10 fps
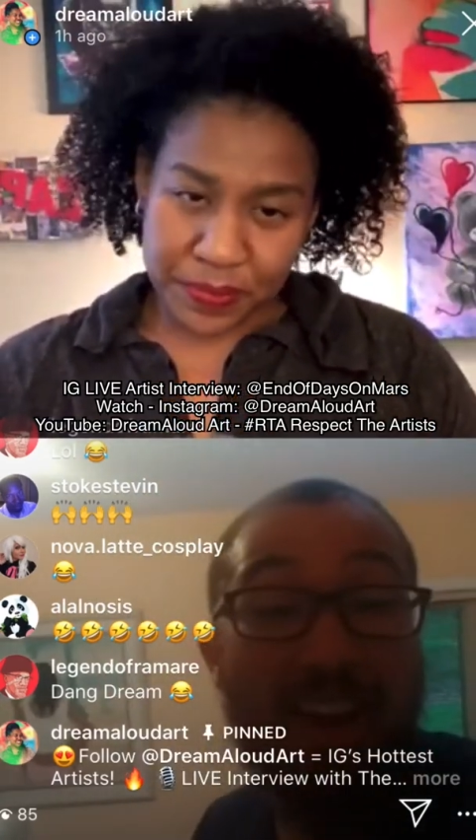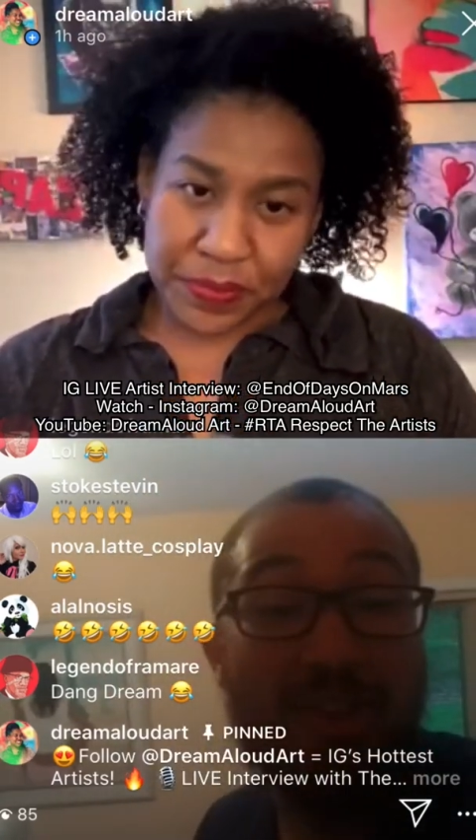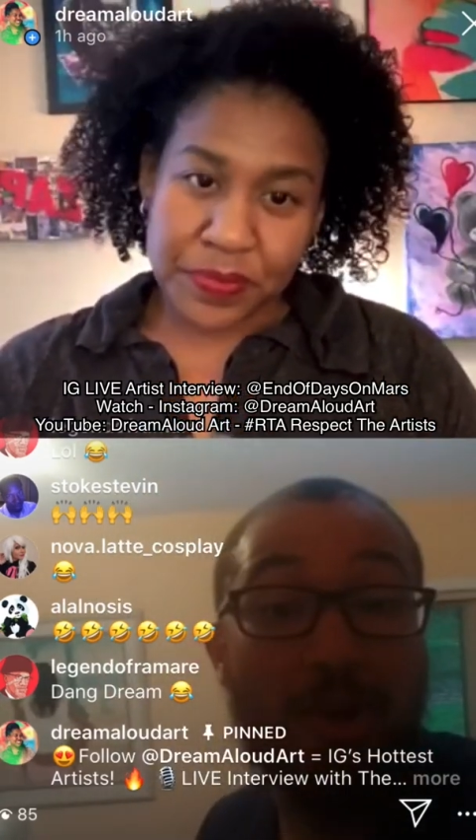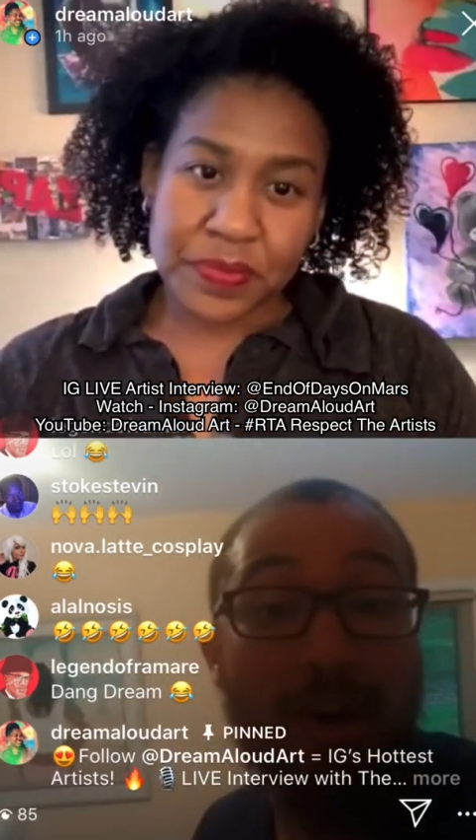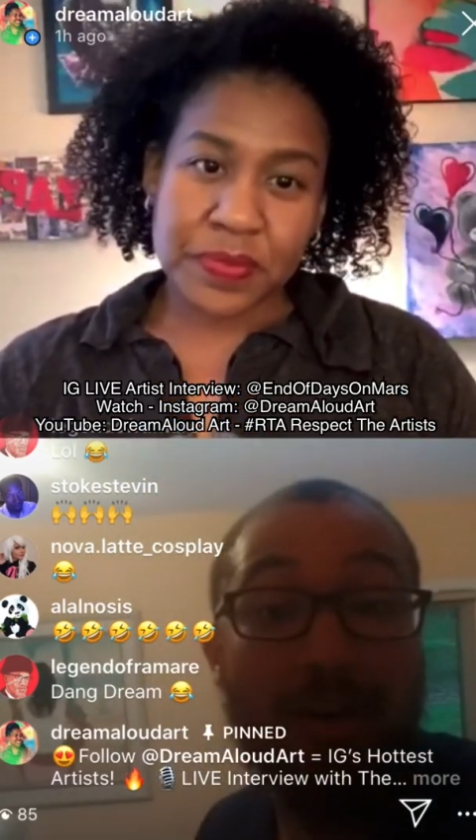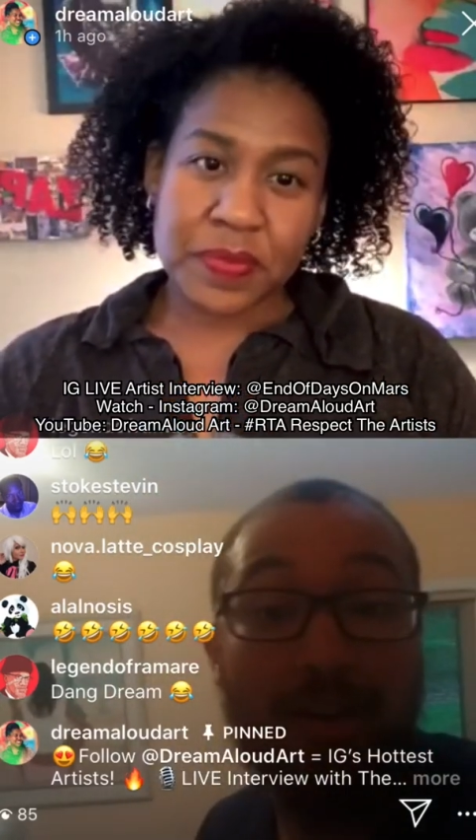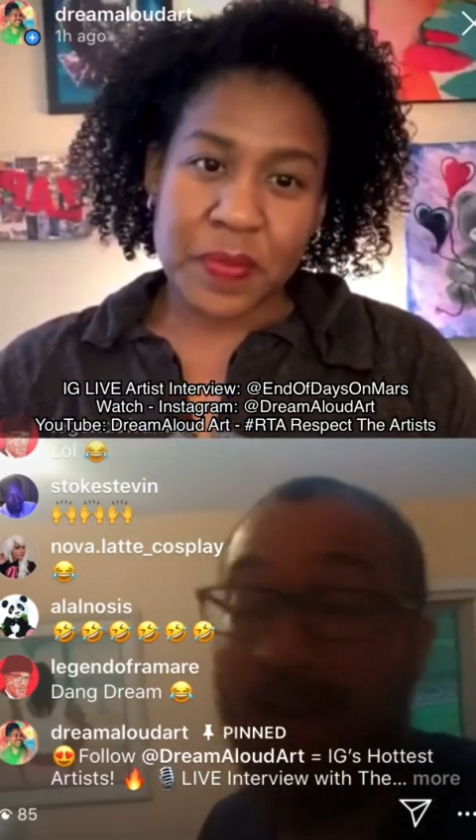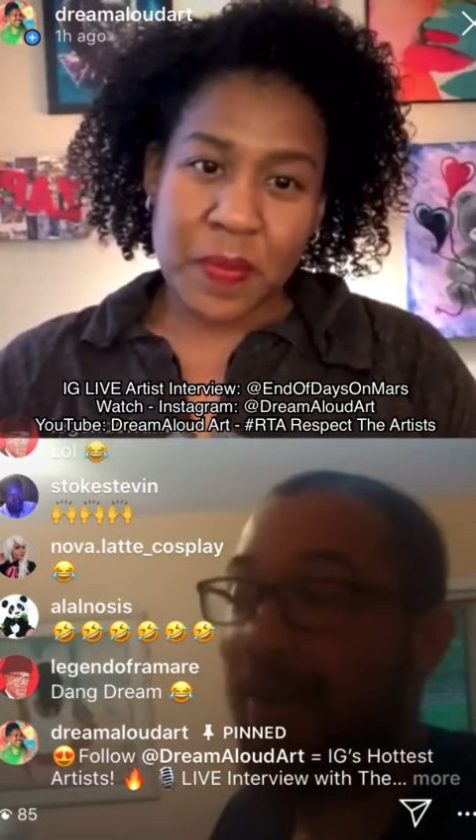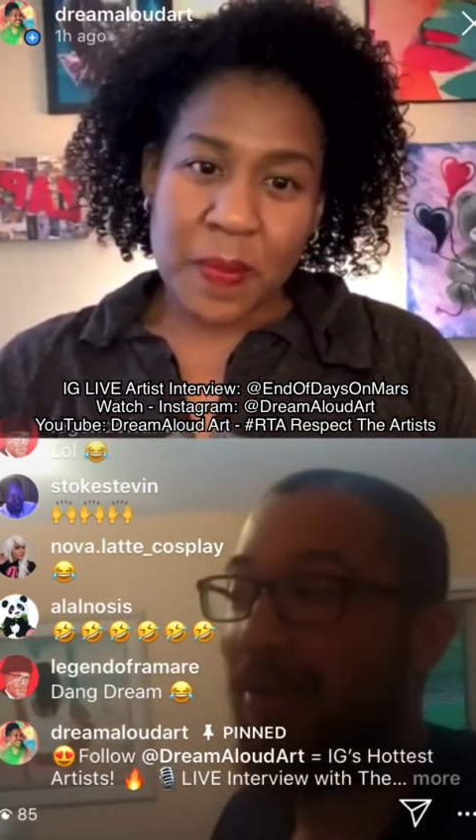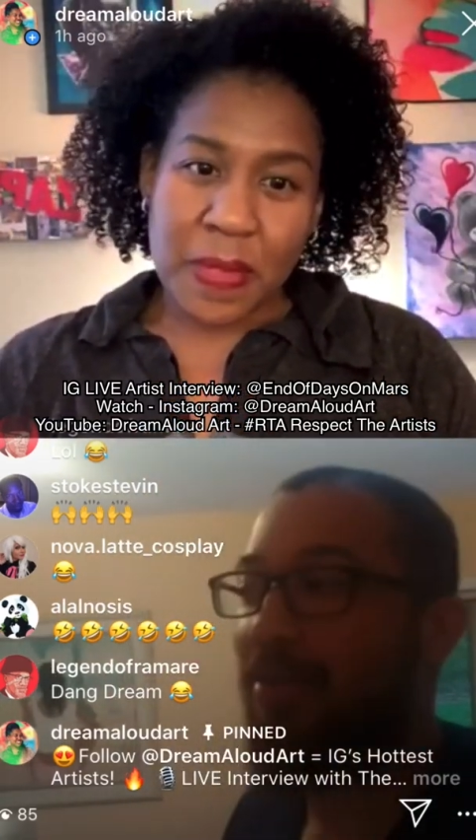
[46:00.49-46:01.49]
A lot of
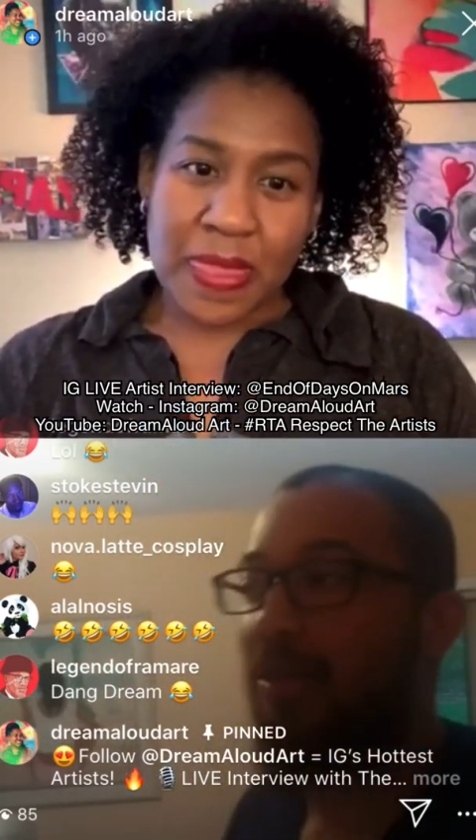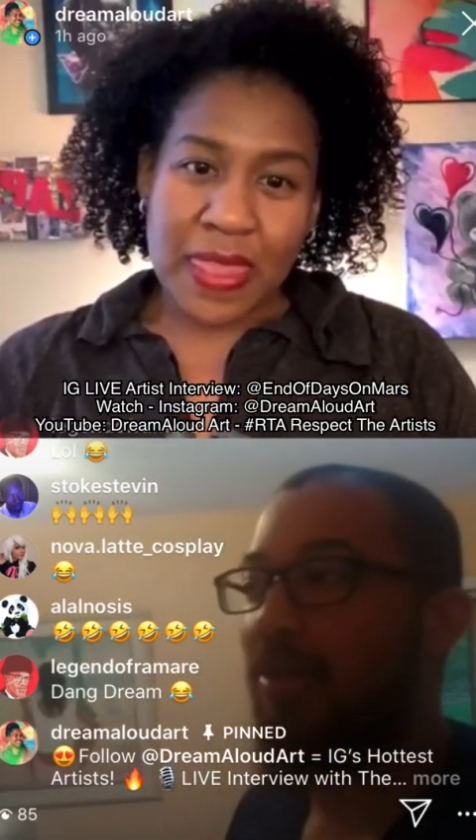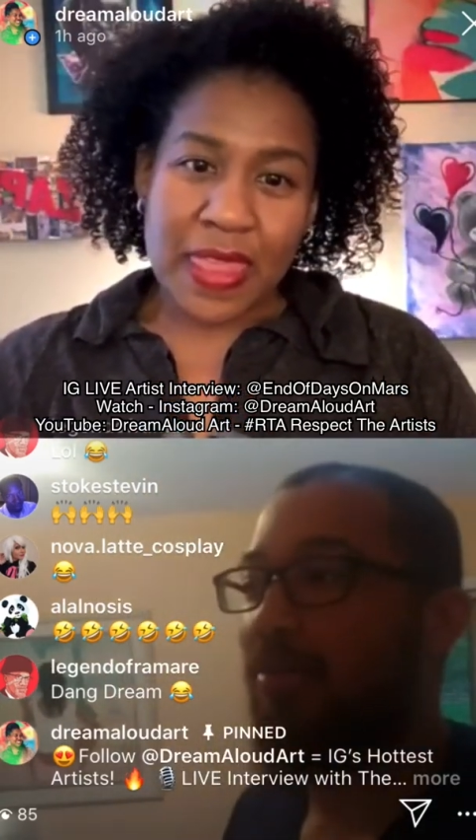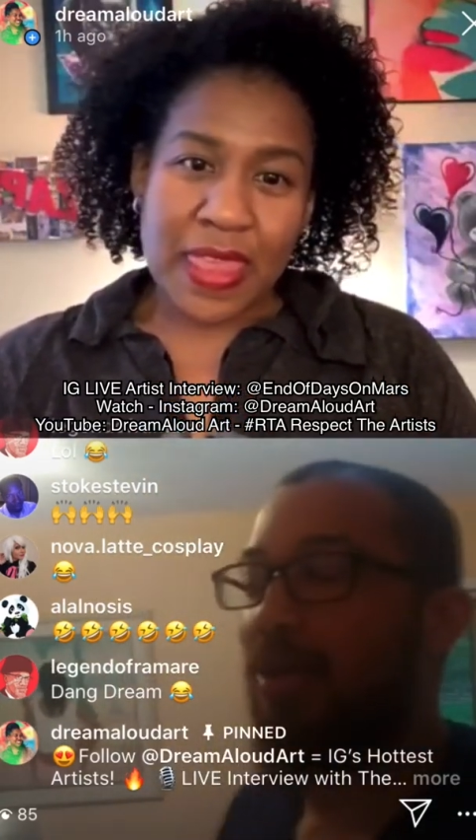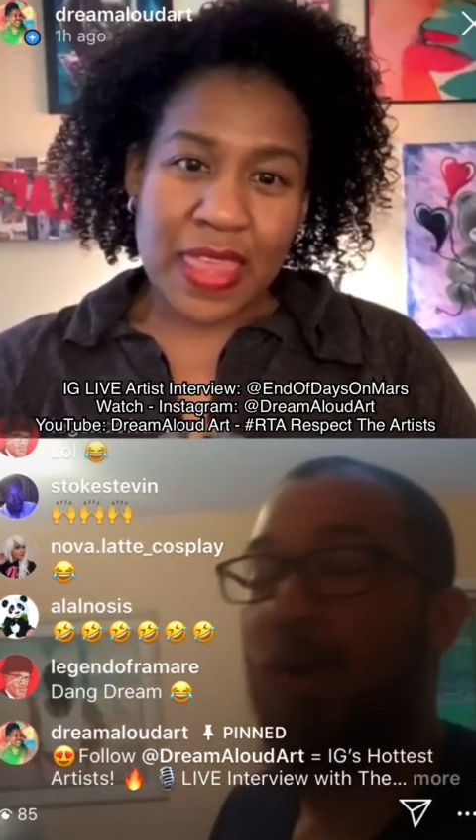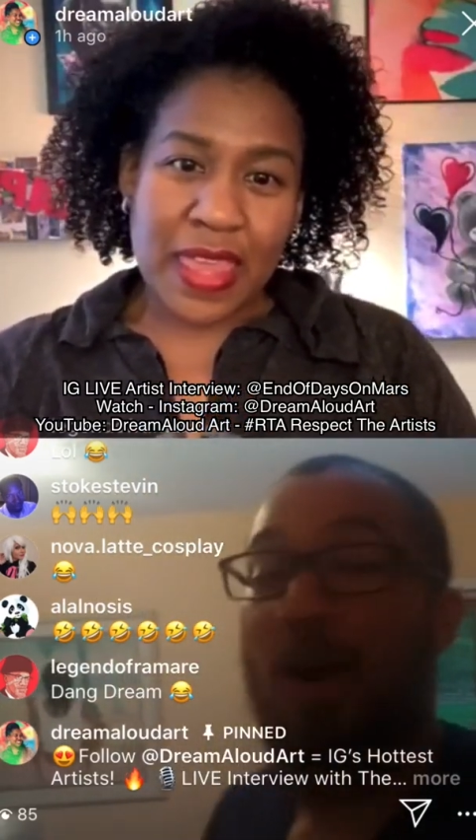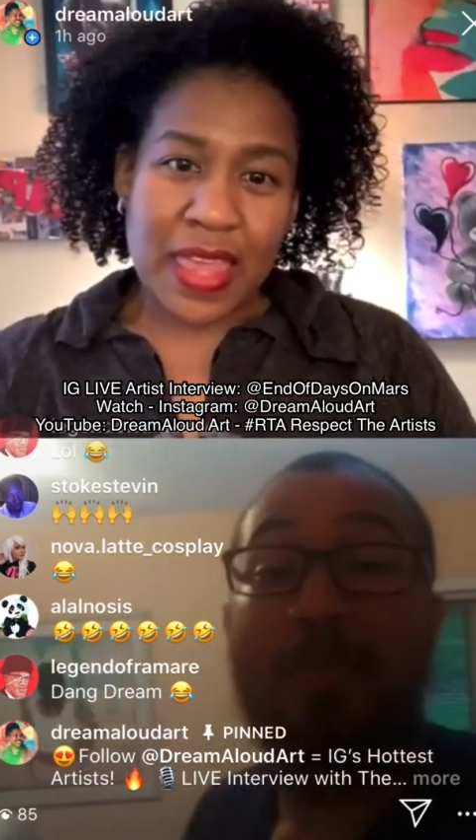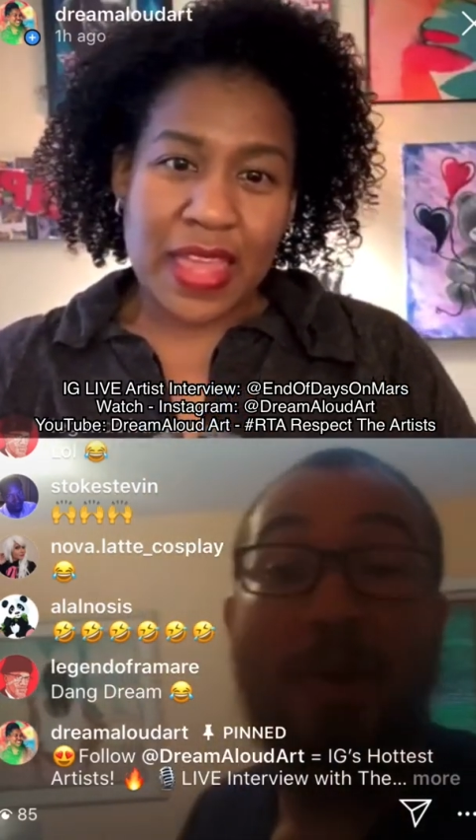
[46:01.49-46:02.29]
things I draw are purple.